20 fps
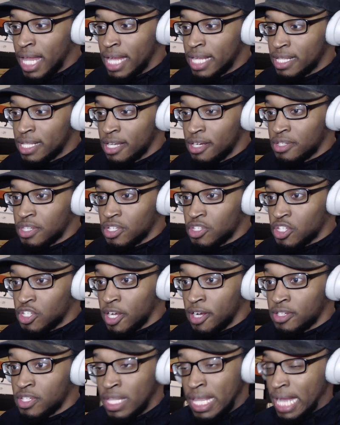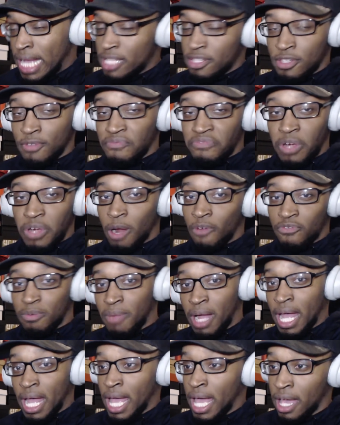Like, there's a church not too far from
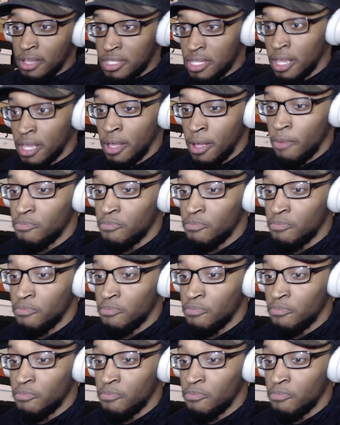my house.